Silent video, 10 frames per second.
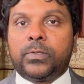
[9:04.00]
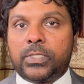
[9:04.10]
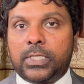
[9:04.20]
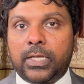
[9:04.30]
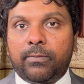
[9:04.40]
to
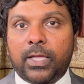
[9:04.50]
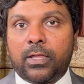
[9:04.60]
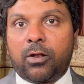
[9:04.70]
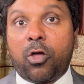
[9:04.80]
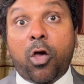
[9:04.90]
see
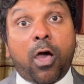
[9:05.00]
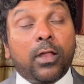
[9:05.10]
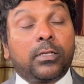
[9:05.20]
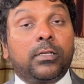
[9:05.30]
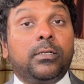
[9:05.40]
whether
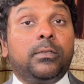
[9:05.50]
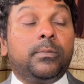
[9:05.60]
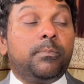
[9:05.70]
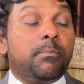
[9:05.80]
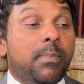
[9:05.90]
heart
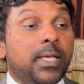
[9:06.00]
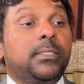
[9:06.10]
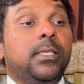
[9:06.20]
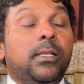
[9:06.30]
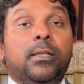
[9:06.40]

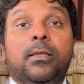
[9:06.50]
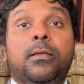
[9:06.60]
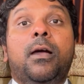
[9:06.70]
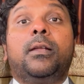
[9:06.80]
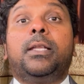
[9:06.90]
muscle
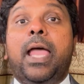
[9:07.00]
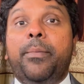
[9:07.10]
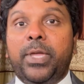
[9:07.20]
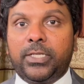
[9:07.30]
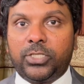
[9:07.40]
got
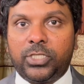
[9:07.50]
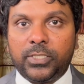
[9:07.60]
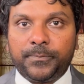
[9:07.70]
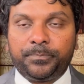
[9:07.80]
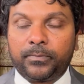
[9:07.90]
damaged
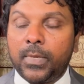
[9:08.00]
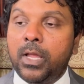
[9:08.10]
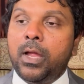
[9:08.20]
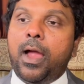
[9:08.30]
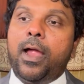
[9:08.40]

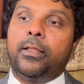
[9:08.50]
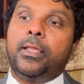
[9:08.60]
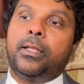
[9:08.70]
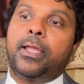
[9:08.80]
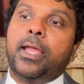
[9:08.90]
and
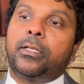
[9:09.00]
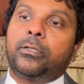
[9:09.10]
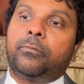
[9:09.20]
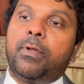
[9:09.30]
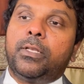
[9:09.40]
then get a
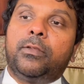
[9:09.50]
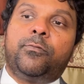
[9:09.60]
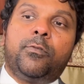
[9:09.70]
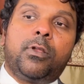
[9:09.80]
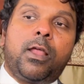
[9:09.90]

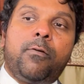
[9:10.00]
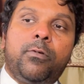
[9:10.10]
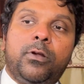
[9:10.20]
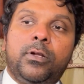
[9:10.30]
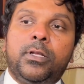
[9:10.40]
24
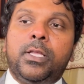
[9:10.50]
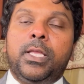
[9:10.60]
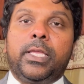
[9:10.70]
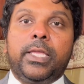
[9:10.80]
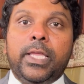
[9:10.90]
hour
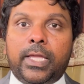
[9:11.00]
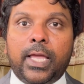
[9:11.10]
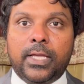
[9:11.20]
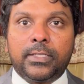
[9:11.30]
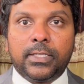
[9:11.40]

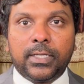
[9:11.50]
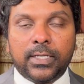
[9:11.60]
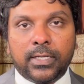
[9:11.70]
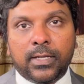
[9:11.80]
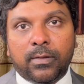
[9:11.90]

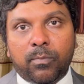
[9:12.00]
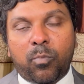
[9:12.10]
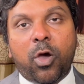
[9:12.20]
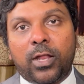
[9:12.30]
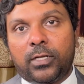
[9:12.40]
EKG
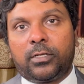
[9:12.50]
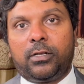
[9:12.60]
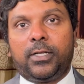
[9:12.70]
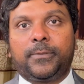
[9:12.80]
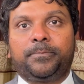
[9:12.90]

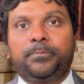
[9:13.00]
monitoring.